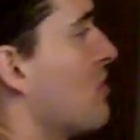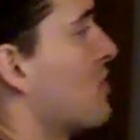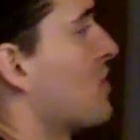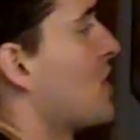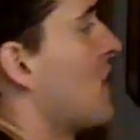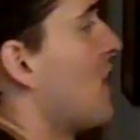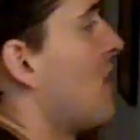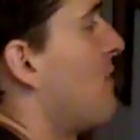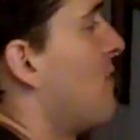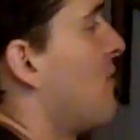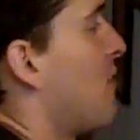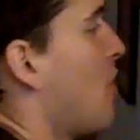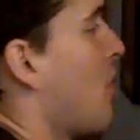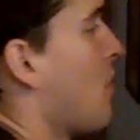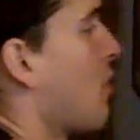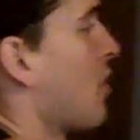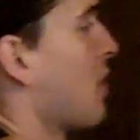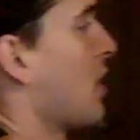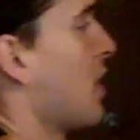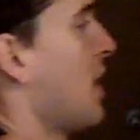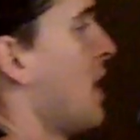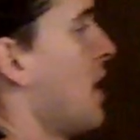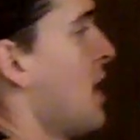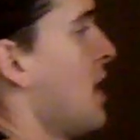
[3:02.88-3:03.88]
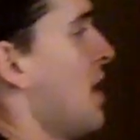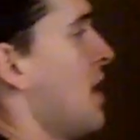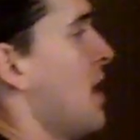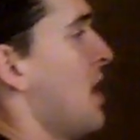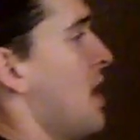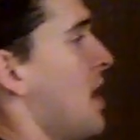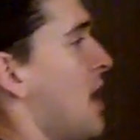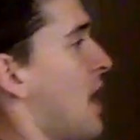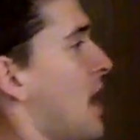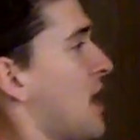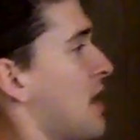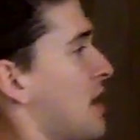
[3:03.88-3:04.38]
yourself forward
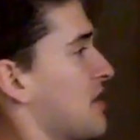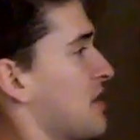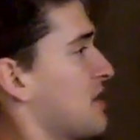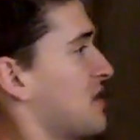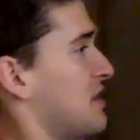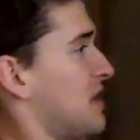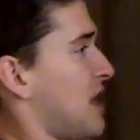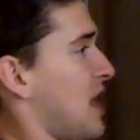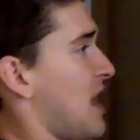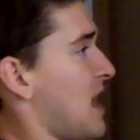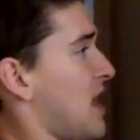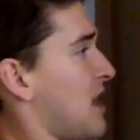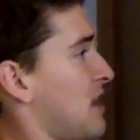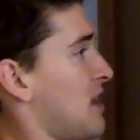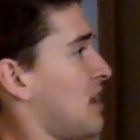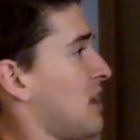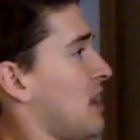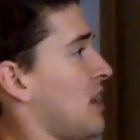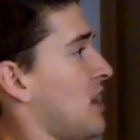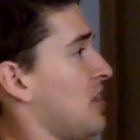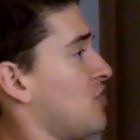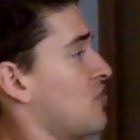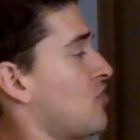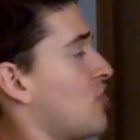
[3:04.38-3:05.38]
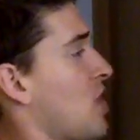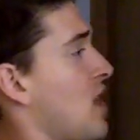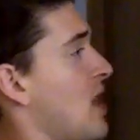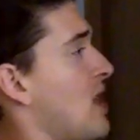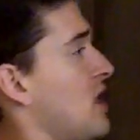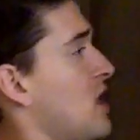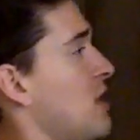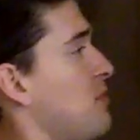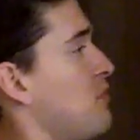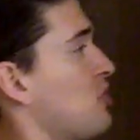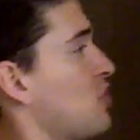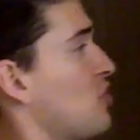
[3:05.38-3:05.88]
and extend and try
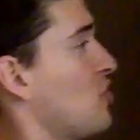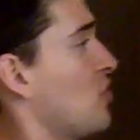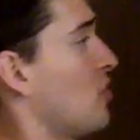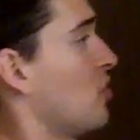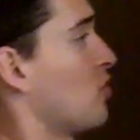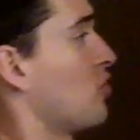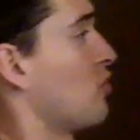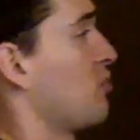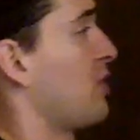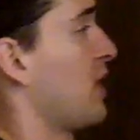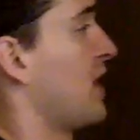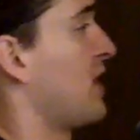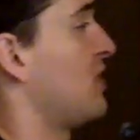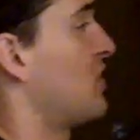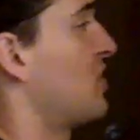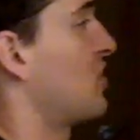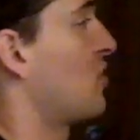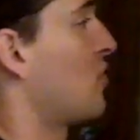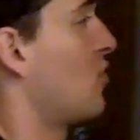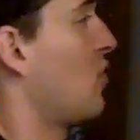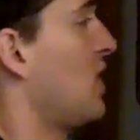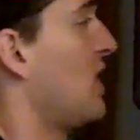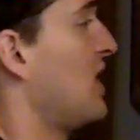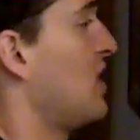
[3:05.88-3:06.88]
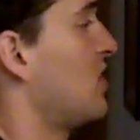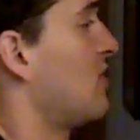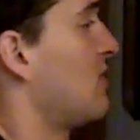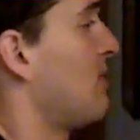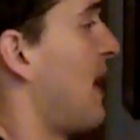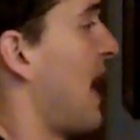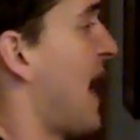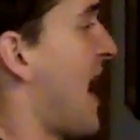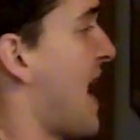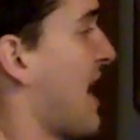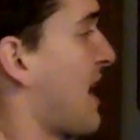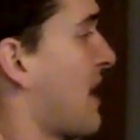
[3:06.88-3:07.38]
and keep your shoulder blade squeezed
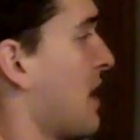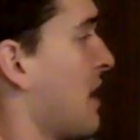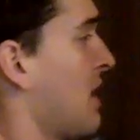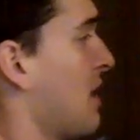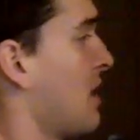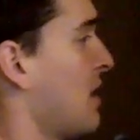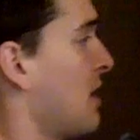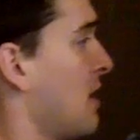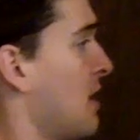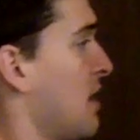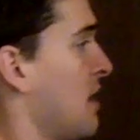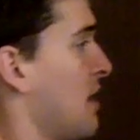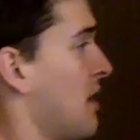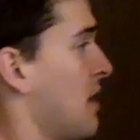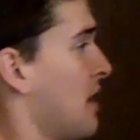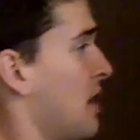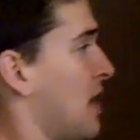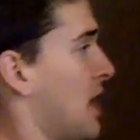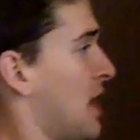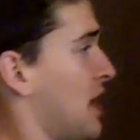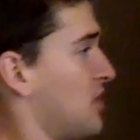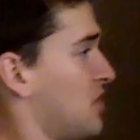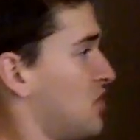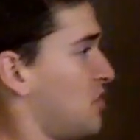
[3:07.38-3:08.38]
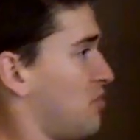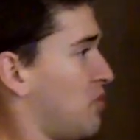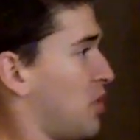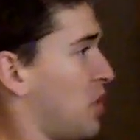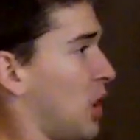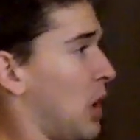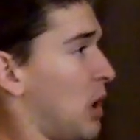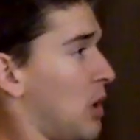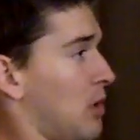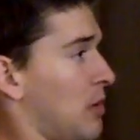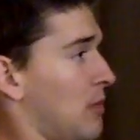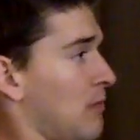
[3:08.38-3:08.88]
back as you
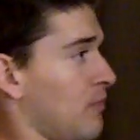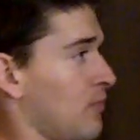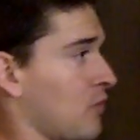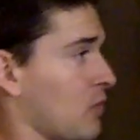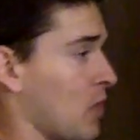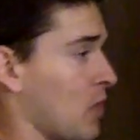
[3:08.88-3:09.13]
pull.